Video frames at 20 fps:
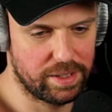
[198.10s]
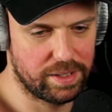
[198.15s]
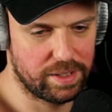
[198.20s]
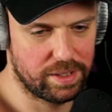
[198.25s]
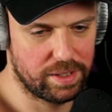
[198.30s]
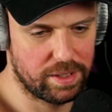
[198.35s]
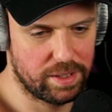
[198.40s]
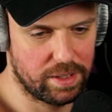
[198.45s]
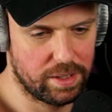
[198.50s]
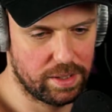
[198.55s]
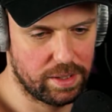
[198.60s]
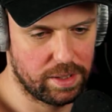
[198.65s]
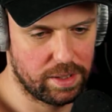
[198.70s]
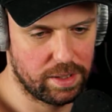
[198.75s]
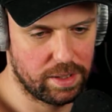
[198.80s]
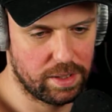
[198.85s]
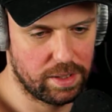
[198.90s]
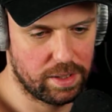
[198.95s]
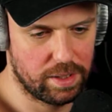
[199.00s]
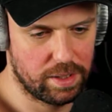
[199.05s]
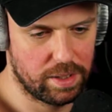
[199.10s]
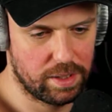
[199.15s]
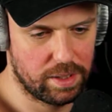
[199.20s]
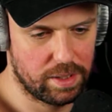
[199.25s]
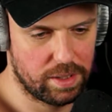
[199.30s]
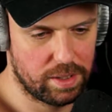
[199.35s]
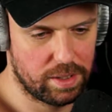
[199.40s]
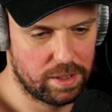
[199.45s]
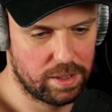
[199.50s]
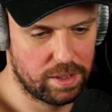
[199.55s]

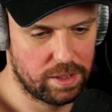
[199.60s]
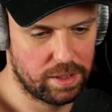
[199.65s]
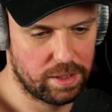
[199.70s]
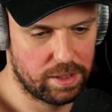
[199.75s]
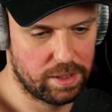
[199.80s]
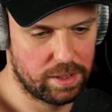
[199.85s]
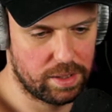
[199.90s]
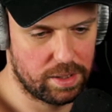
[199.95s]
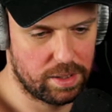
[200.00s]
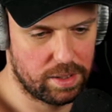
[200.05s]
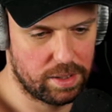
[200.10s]
Nothing is said.